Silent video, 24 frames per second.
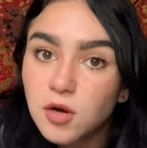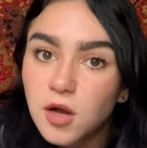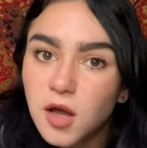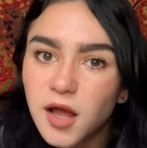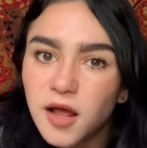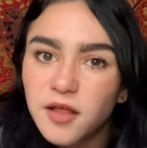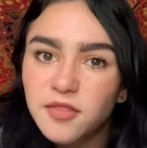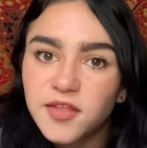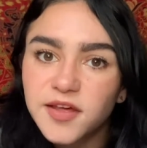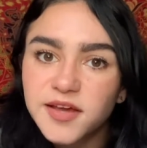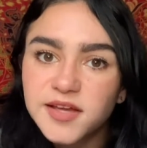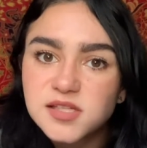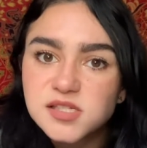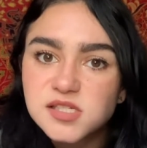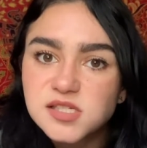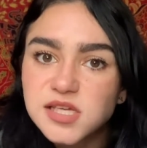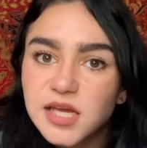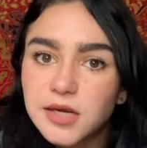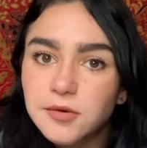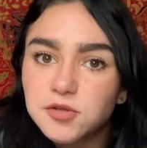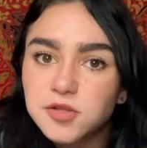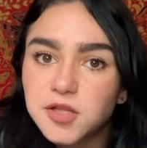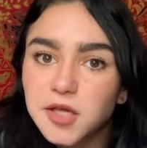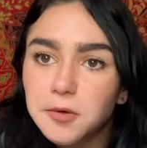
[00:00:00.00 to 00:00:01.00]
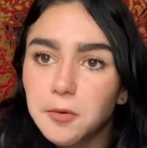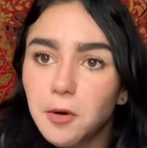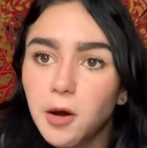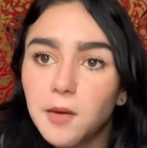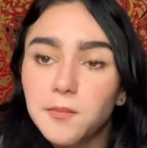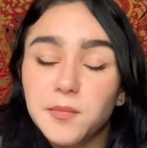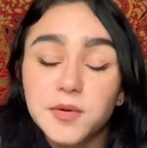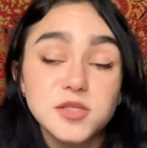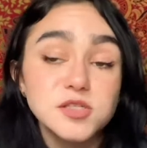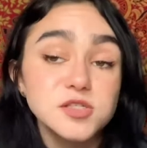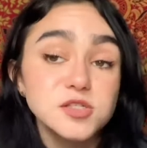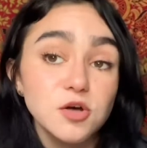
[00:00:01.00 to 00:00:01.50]
They can say what they want,
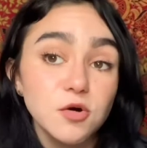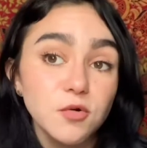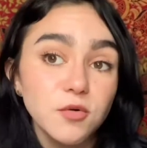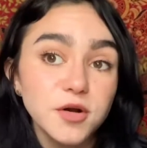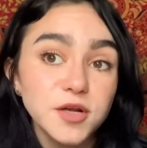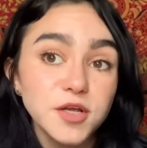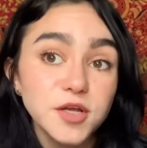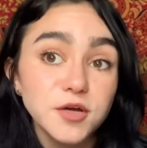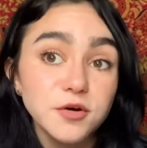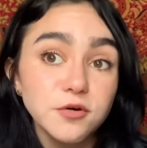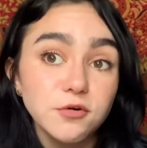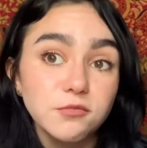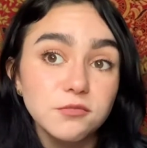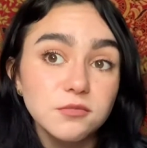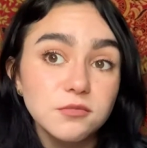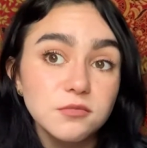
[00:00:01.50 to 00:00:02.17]
but so are you.